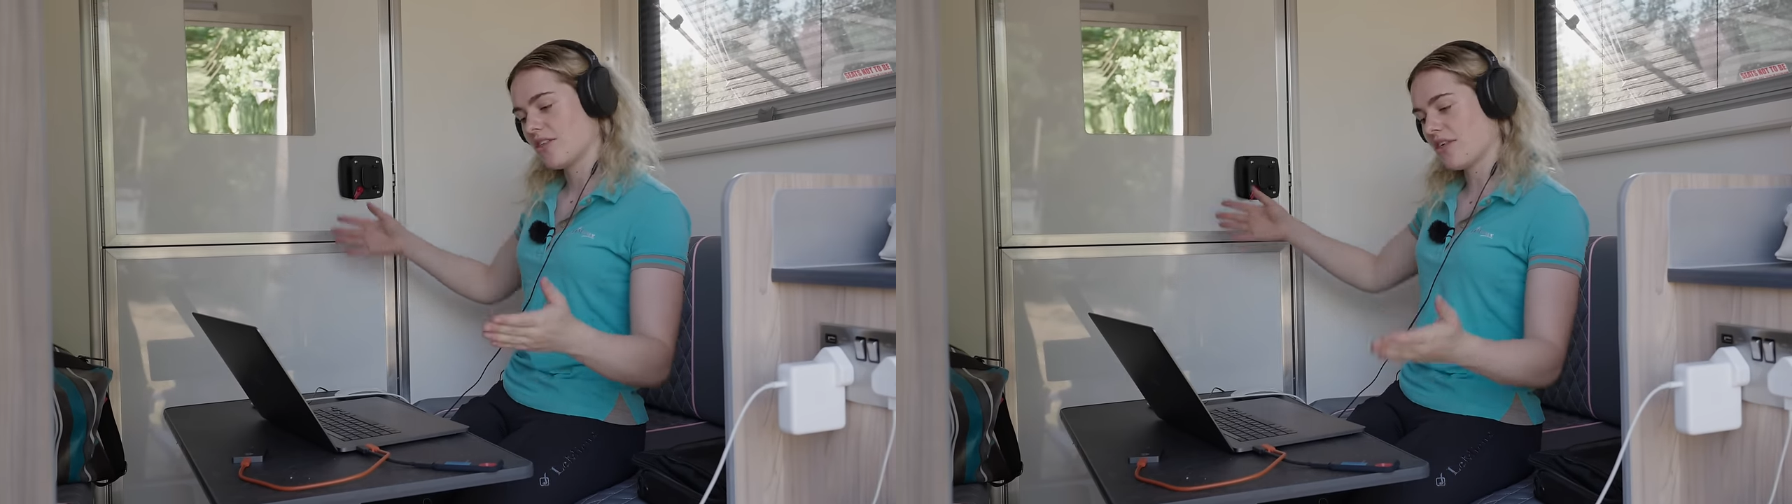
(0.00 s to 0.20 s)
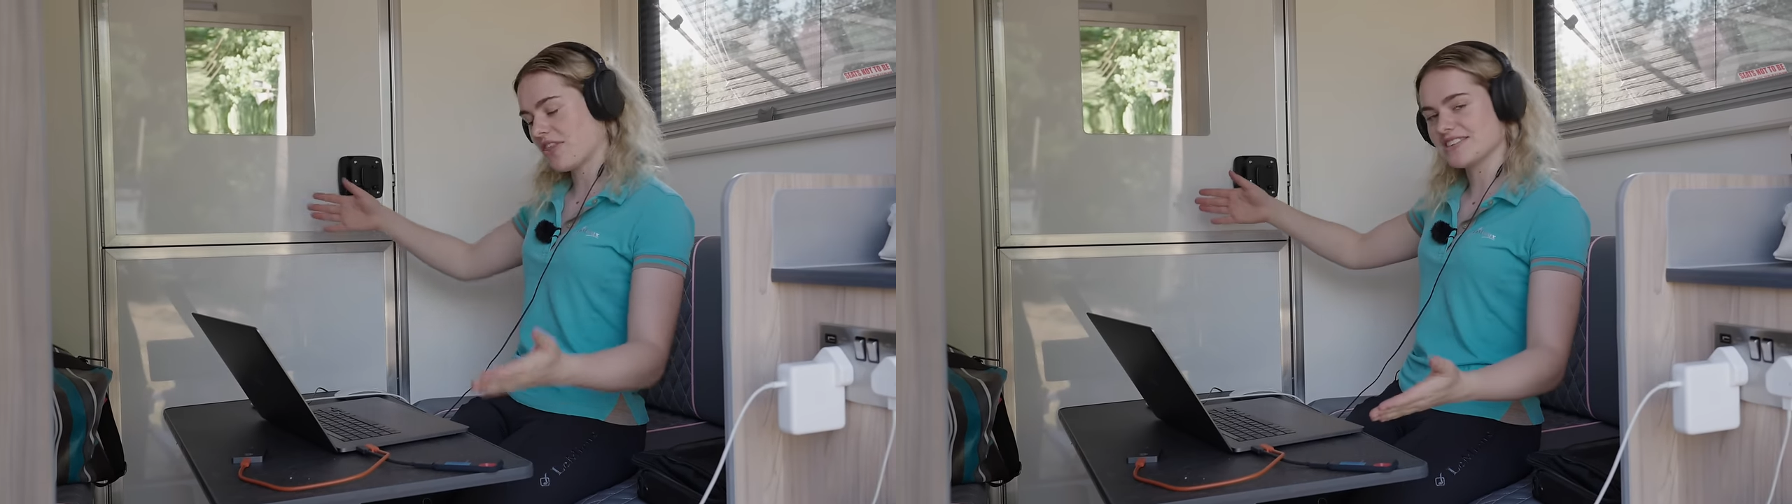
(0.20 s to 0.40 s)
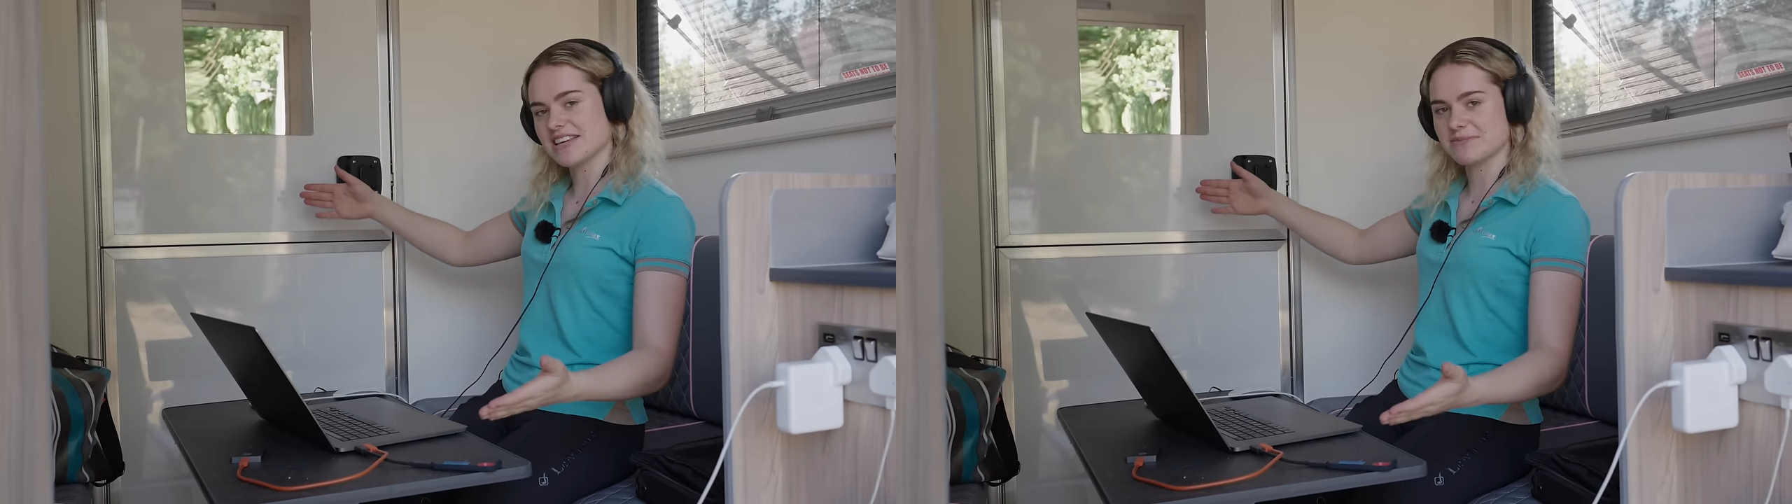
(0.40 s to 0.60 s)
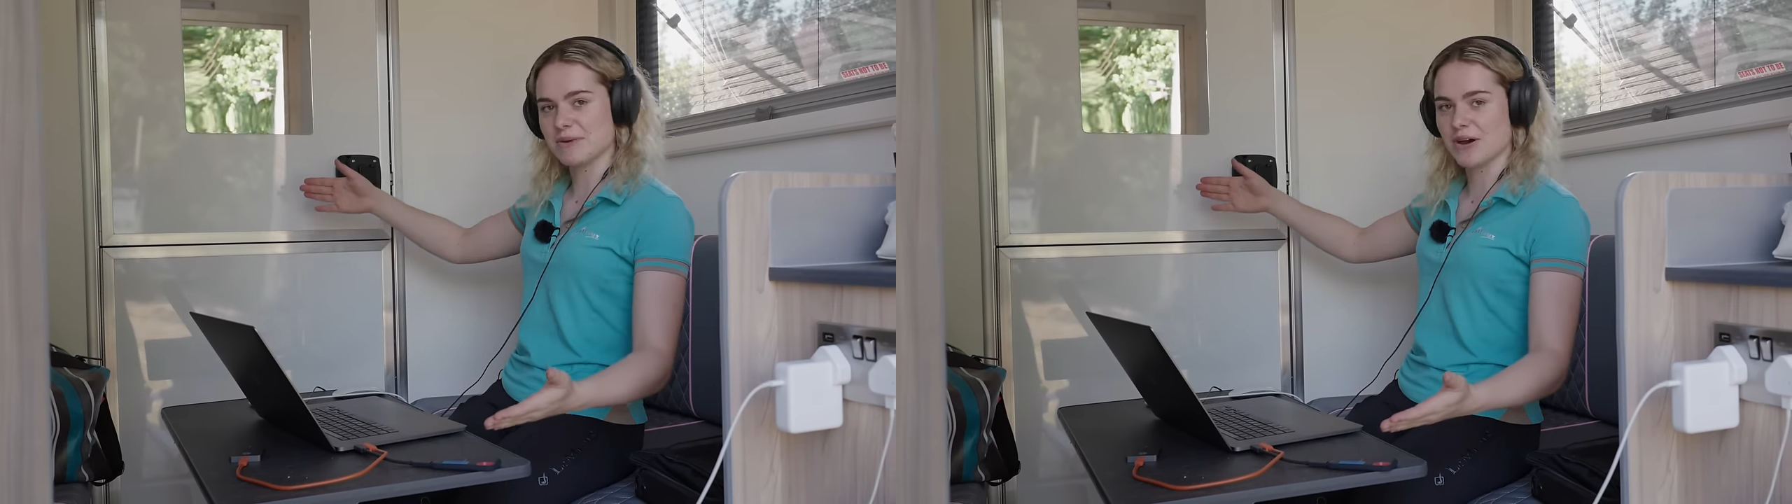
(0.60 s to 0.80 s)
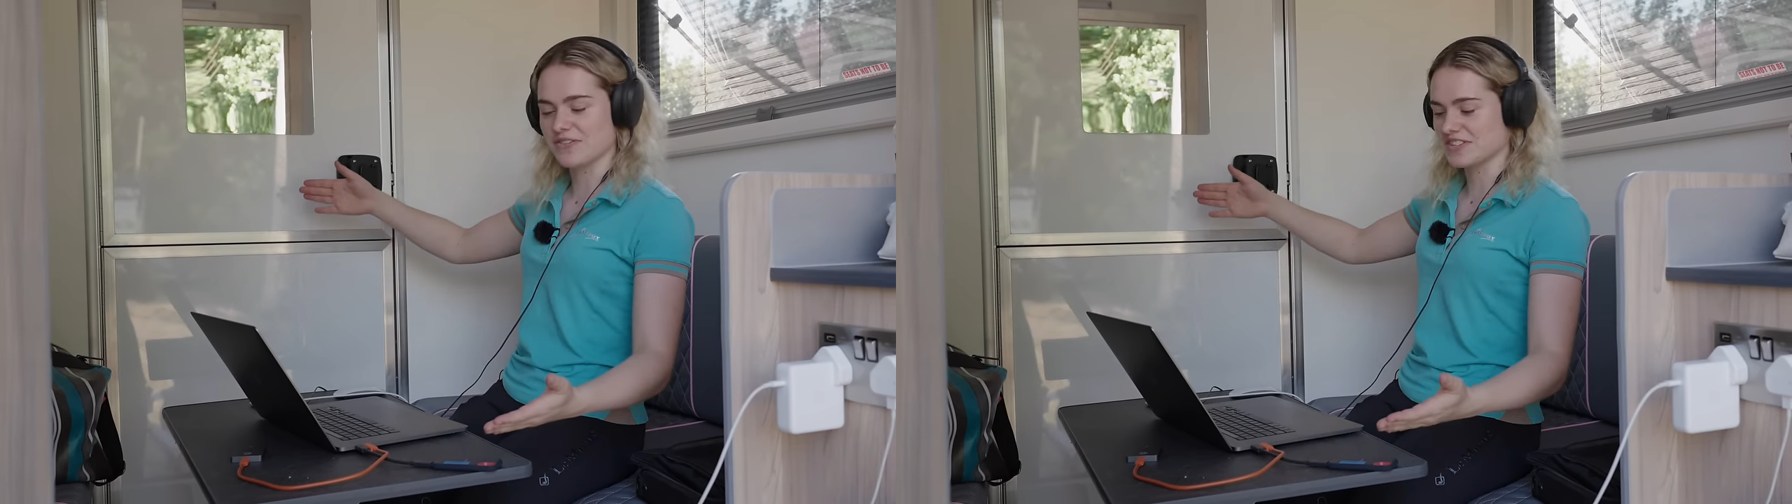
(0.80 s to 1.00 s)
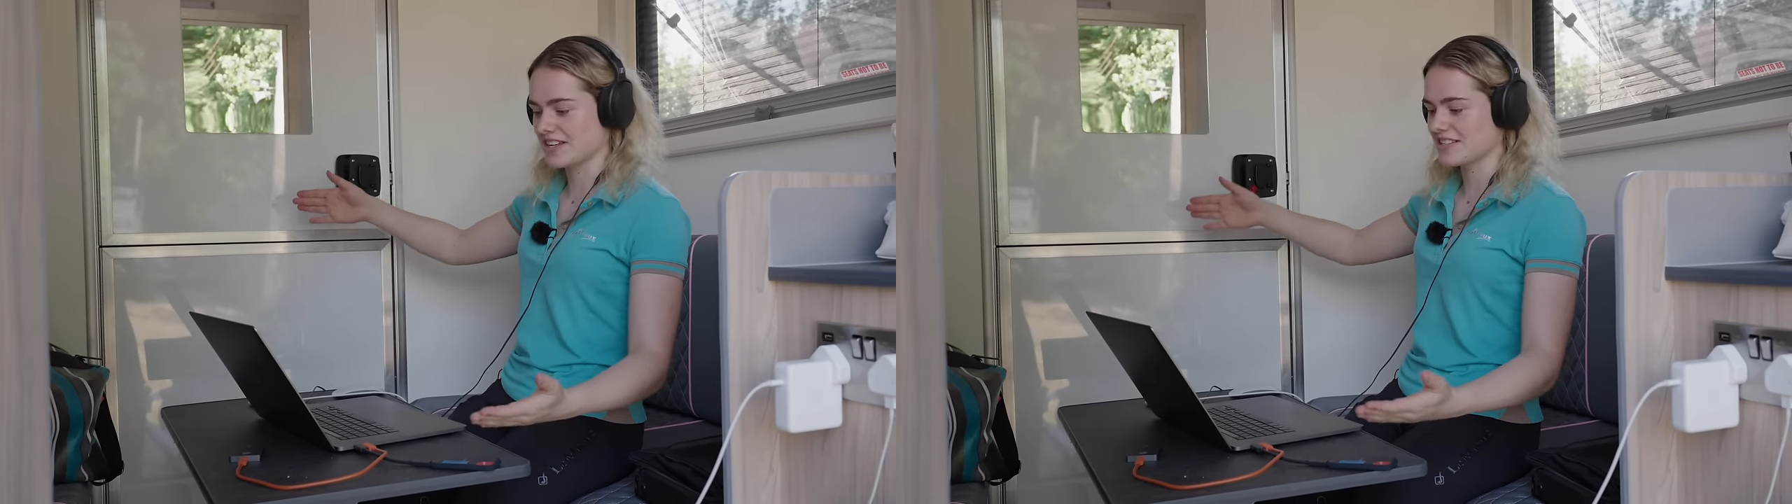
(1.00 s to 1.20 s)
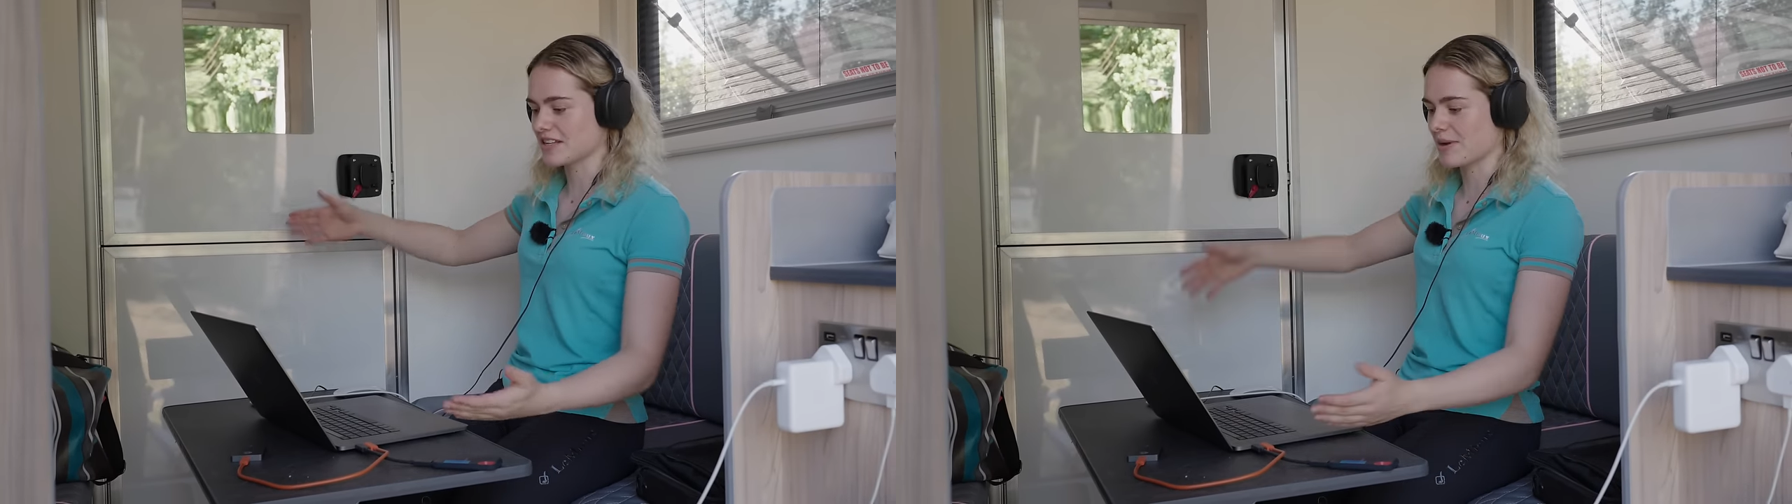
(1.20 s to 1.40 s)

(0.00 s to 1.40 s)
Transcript: the This Esme offices.